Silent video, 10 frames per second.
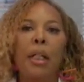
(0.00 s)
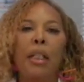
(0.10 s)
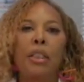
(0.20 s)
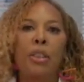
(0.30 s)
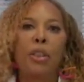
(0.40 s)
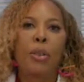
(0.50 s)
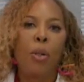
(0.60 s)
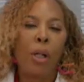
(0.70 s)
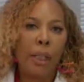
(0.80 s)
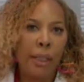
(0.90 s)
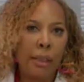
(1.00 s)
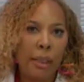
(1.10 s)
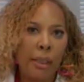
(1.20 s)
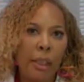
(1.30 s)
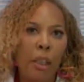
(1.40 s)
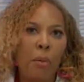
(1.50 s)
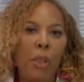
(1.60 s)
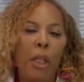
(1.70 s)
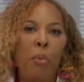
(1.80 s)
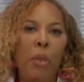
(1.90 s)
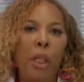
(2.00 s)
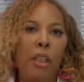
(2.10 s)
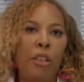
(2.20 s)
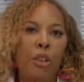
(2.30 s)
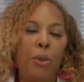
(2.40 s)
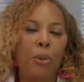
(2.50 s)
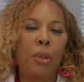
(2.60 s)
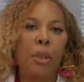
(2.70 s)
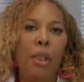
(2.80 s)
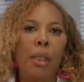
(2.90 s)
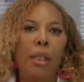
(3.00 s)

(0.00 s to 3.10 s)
it's talking to them and making sure